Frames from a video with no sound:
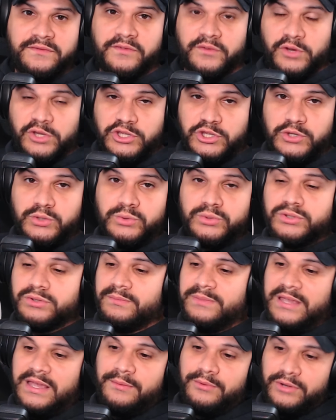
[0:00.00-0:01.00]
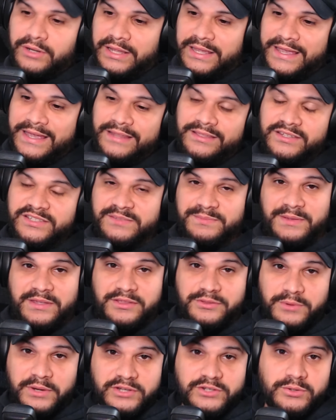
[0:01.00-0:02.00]
for you to be able to get the
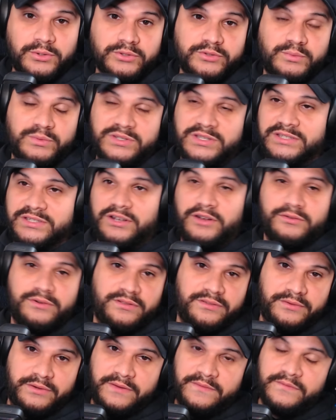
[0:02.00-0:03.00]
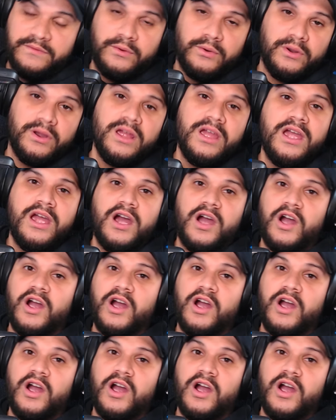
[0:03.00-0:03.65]
speed thresholds, which is 134,